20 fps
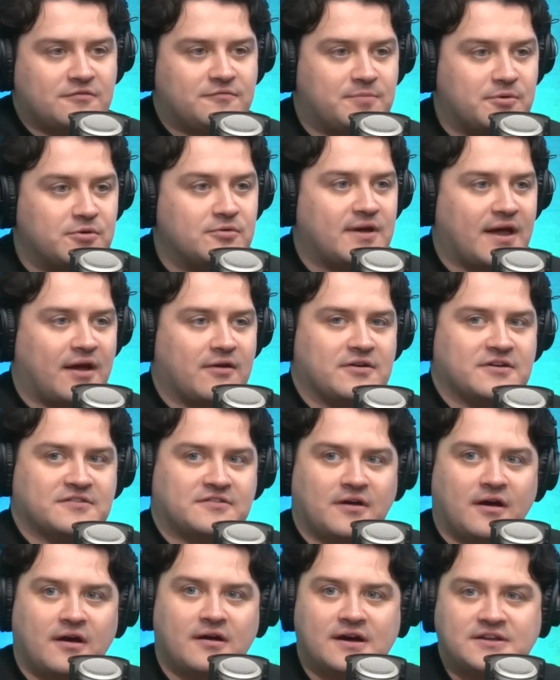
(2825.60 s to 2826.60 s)
of ball carriers,
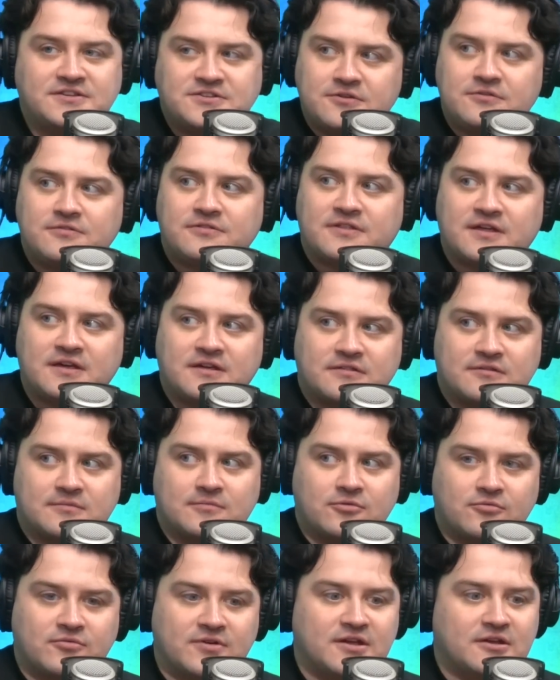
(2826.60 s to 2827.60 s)
I do think that
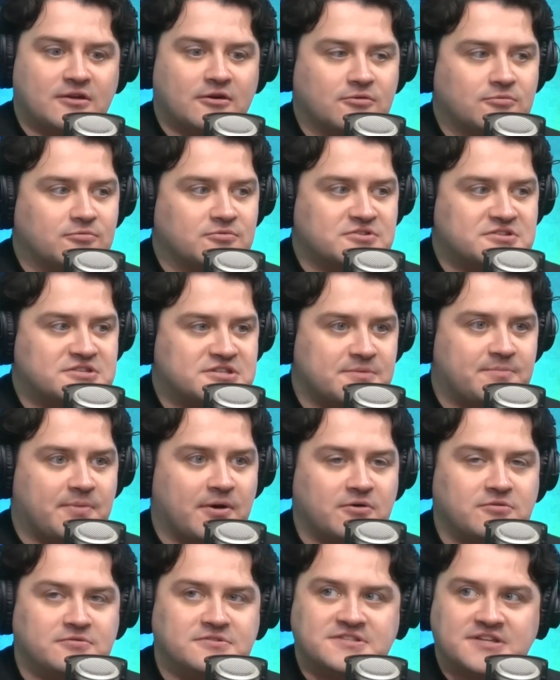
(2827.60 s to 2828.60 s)
Mourinho was
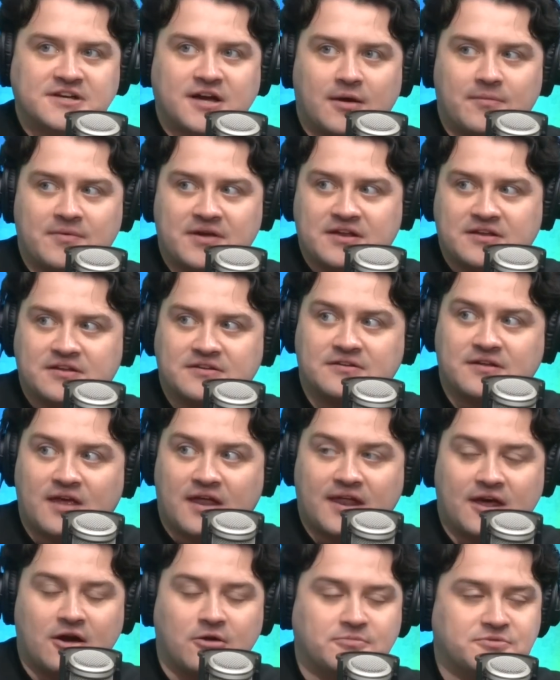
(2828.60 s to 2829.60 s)
supposed to come in
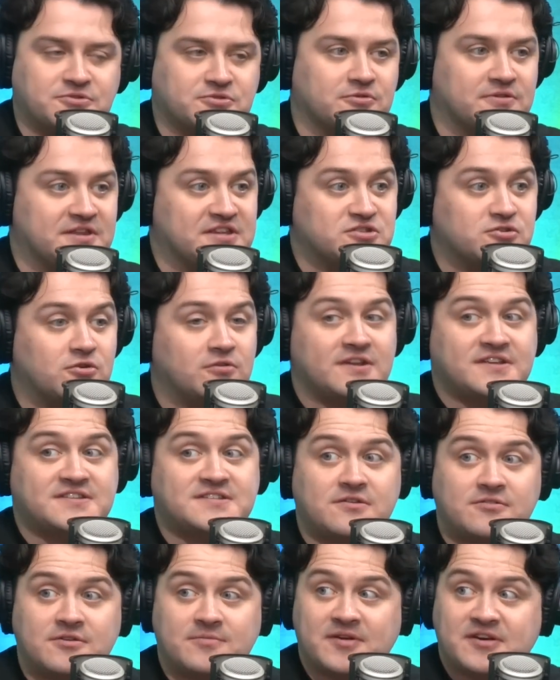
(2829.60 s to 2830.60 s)
and help sort this. Not
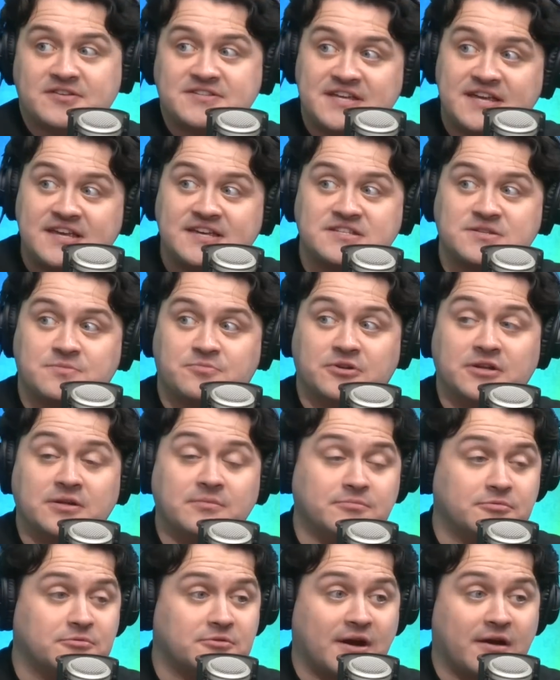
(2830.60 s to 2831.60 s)
necessarily because he is a
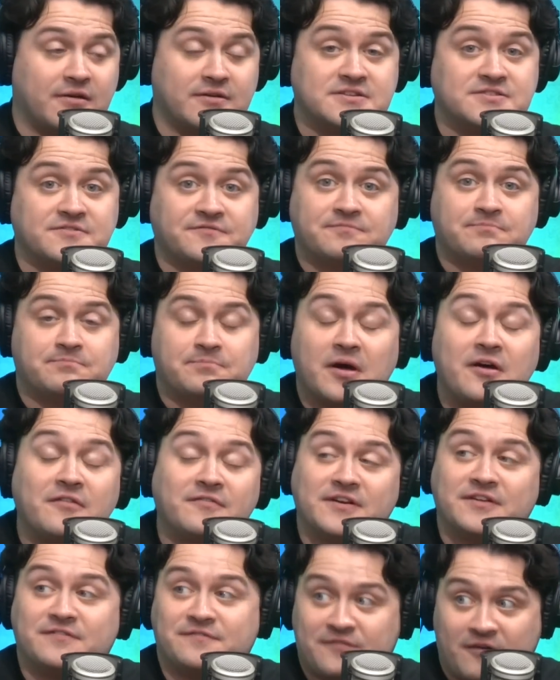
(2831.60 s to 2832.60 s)
brilliant ball carrier. He's a
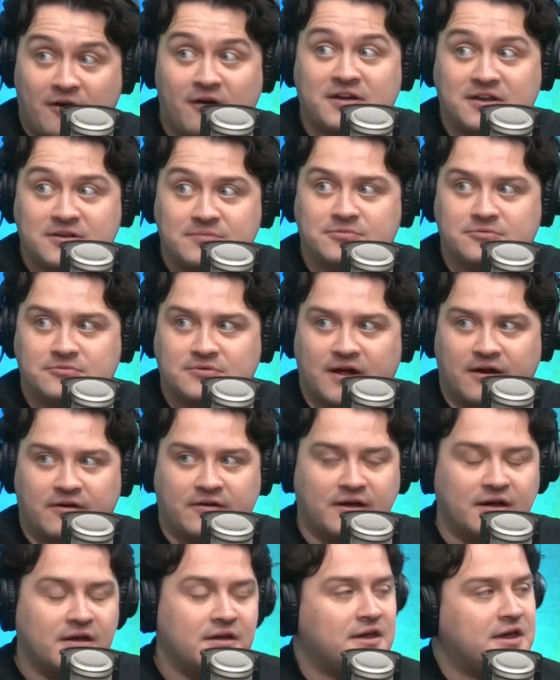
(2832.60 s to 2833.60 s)
perfectly fine ball
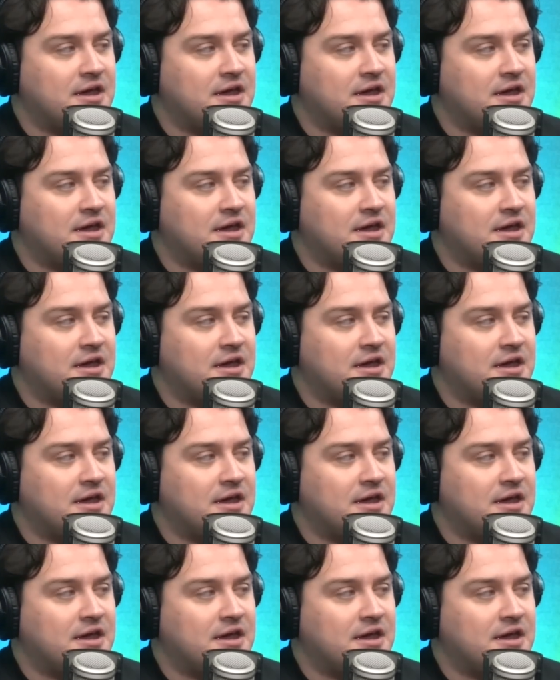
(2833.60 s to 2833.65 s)
carrier.